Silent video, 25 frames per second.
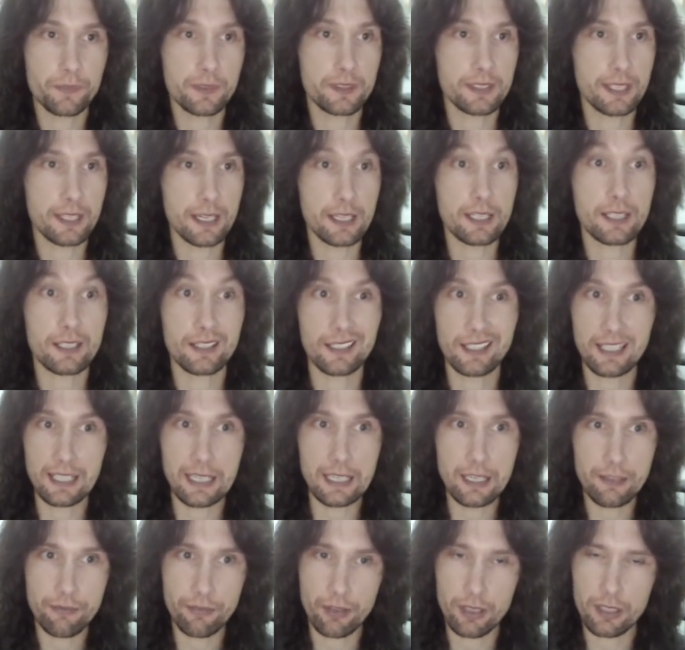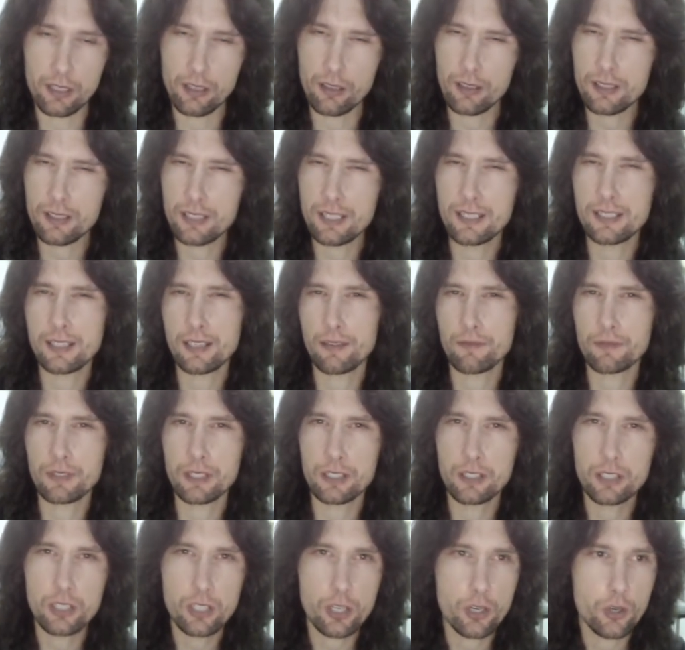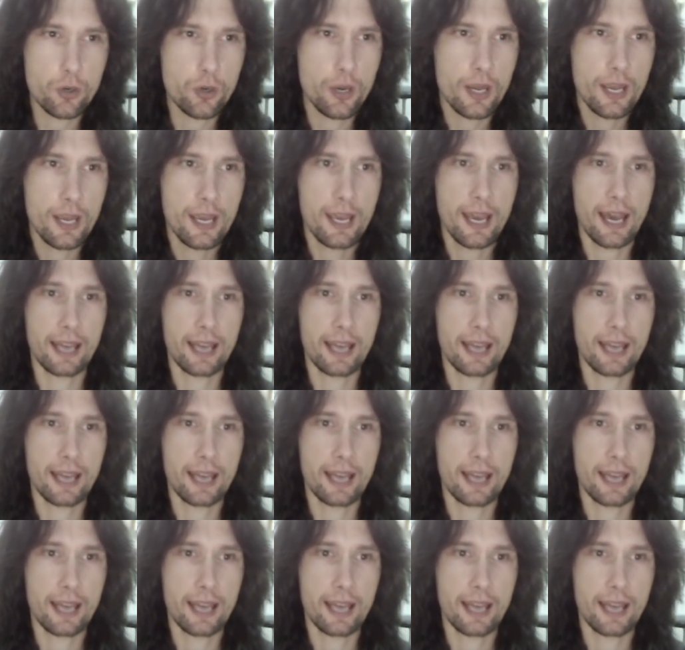did leave in 1972,